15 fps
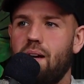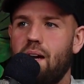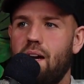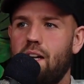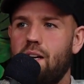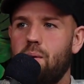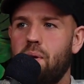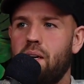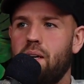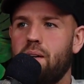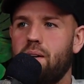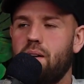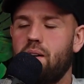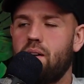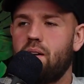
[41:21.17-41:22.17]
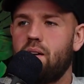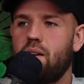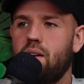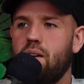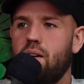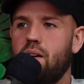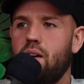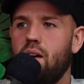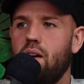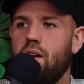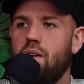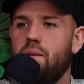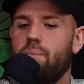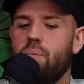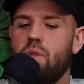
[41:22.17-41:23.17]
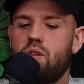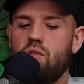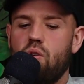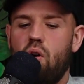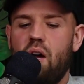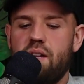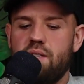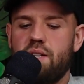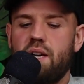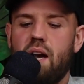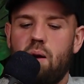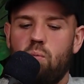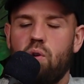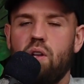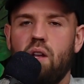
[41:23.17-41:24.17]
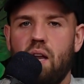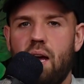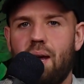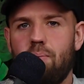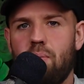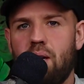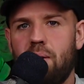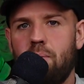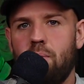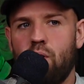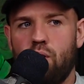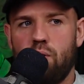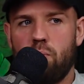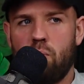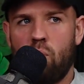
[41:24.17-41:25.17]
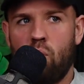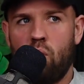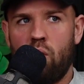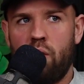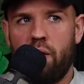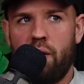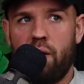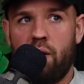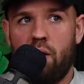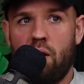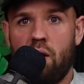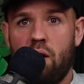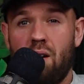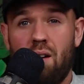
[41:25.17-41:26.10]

Anyway, so Instagram wouldn't let me mute more than,